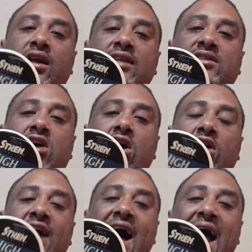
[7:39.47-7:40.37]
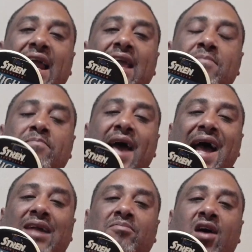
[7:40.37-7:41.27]
It's called High
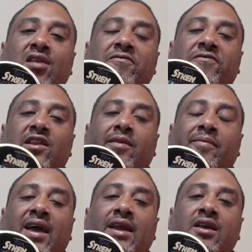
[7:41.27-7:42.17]
Impact Monofilament